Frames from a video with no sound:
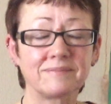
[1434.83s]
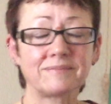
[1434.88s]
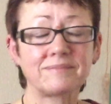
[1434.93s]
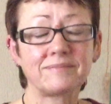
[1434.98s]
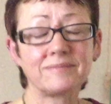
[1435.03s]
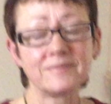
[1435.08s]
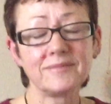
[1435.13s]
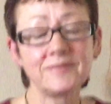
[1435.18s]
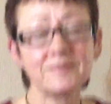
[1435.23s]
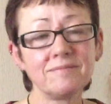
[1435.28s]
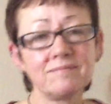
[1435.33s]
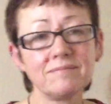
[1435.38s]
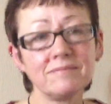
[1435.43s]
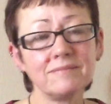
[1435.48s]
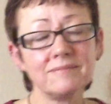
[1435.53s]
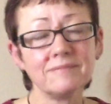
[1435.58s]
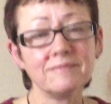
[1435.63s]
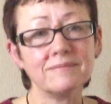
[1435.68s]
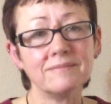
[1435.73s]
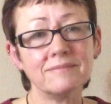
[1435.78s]
Since
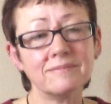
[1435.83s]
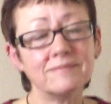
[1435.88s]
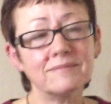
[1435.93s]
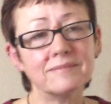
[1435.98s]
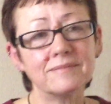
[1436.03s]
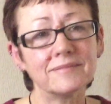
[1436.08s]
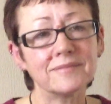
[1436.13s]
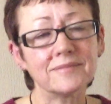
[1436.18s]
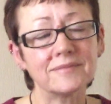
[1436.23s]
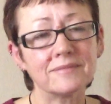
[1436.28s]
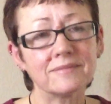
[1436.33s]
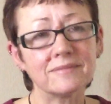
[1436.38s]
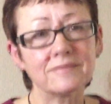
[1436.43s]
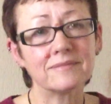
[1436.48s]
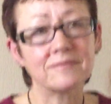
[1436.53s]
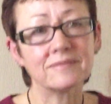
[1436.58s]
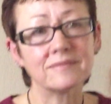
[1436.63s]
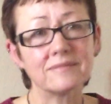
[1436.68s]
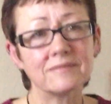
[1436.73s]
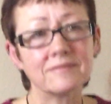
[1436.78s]
you said you had
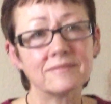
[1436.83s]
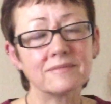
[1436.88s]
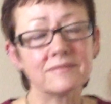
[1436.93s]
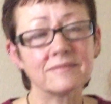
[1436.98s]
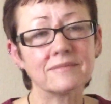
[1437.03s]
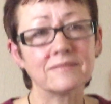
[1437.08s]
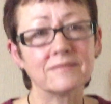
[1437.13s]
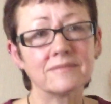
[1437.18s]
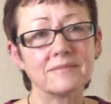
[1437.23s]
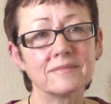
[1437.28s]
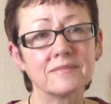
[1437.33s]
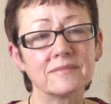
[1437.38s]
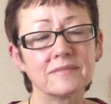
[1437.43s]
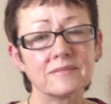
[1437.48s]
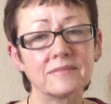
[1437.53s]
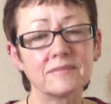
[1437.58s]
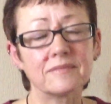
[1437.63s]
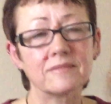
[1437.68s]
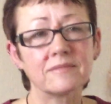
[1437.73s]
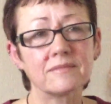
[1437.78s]
been involved in a
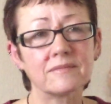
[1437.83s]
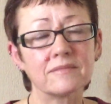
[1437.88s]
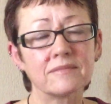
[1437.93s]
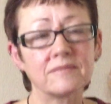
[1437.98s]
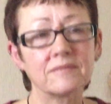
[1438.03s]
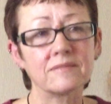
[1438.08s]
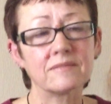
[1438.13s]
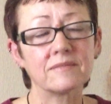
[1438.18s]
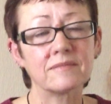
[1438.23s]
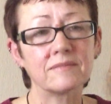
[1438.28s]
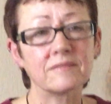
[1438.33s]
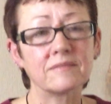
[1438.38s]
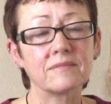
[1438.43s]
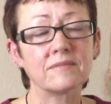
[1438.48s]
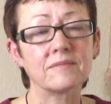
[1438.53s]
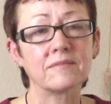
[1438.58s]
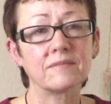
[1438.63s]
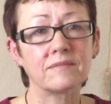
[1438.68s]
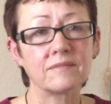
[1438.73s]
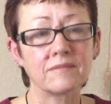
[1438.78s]
number of
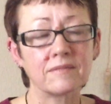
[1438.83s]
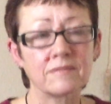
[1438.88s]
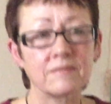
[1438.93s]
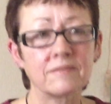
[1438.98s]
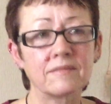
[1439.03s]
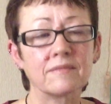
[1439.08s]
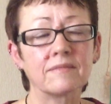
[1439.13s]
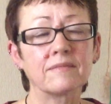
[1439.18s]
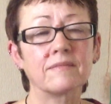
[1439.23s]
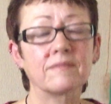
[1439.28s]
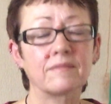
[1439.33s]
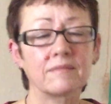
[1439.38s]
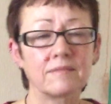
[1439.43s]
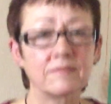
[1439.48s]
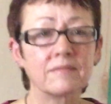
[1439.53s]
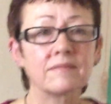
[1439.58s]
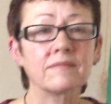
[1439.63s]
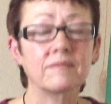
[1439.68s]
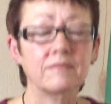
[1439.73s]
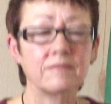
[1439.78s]
these
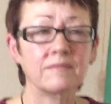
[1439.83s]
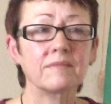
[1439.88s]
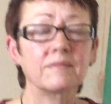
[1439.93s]
activities,